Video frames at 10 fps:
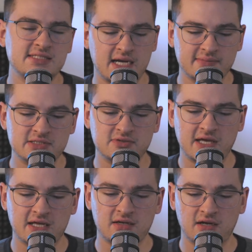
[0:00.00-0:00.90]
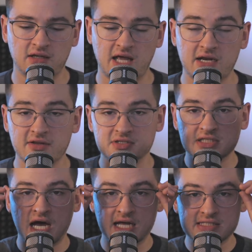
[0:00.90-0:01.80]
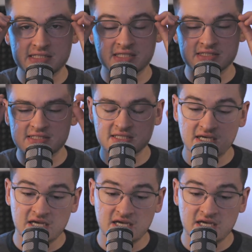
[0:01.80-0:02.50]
time so that a lot of those consonants